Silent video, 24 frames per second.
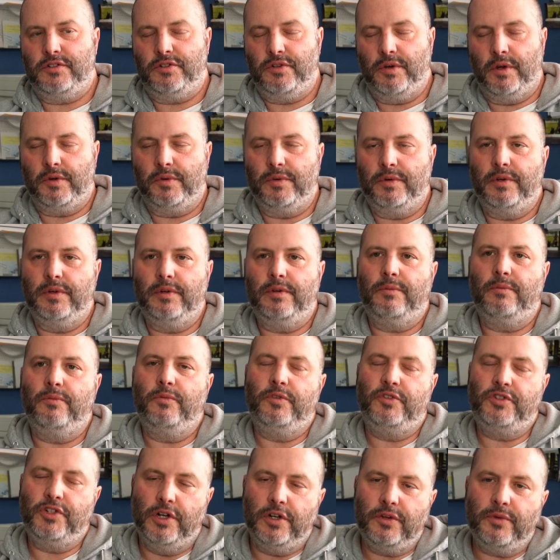drug,
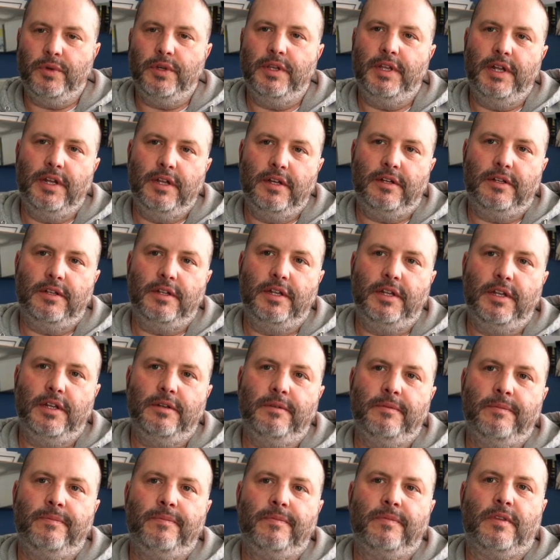drug-related
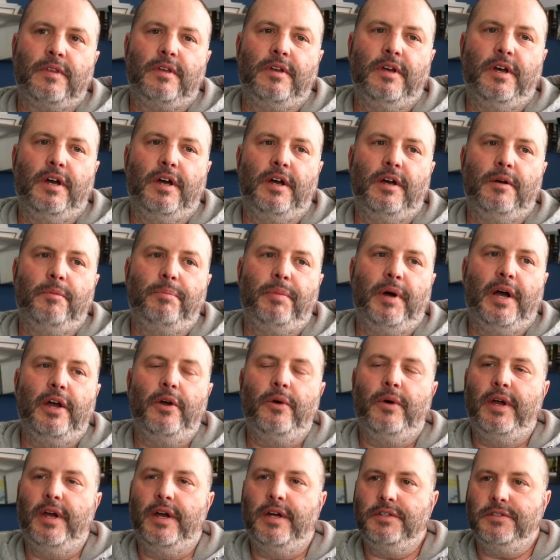cleaning, uh,
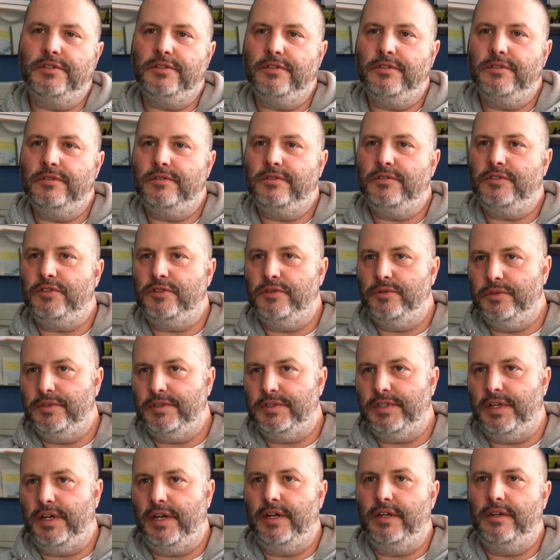biohazard,
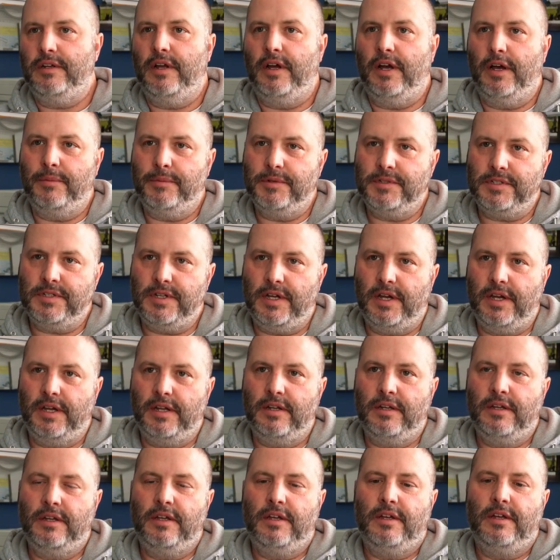suicide,
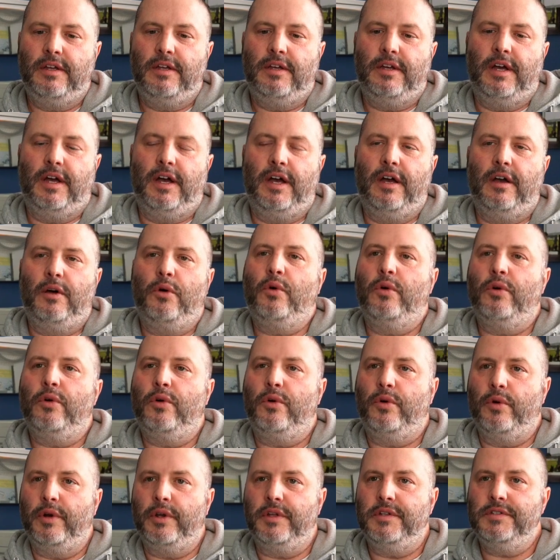homicide, uh, or
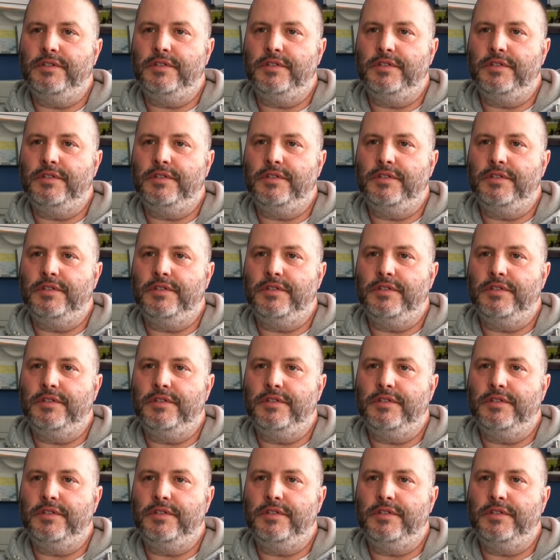hoarding